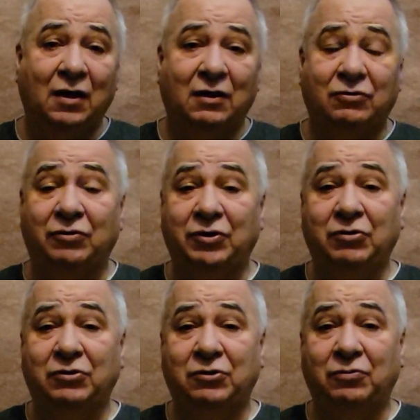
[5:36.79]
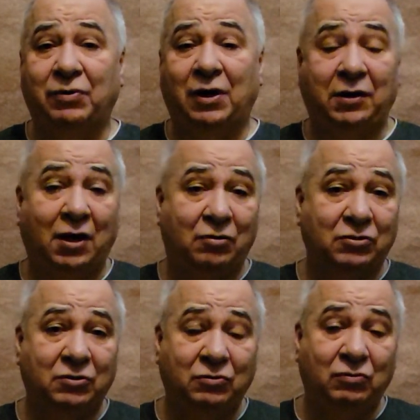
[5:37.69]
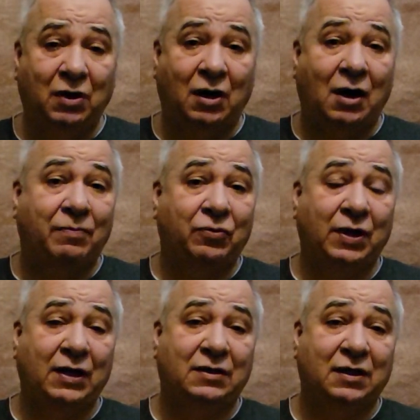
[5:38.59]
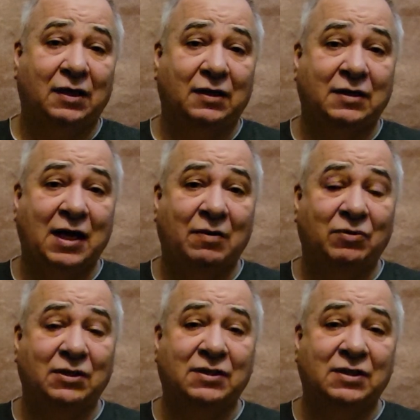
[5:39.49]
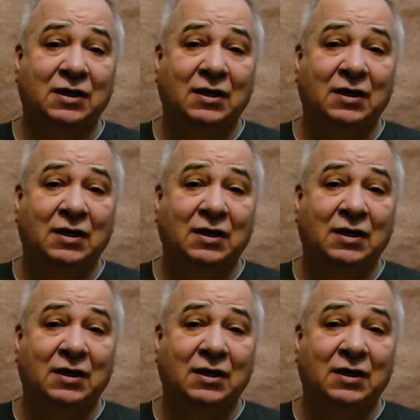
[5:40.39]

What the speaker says: through YouTube on how to operate cameras,